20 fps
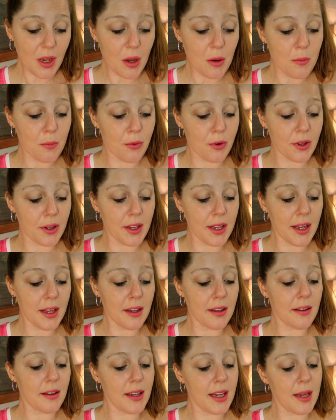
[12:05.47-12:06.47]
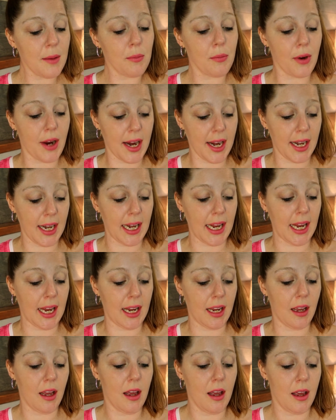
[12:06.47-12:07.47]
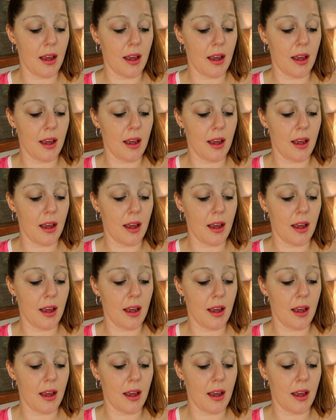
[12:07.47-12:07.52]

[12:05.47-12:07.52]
Brilliantly Brightening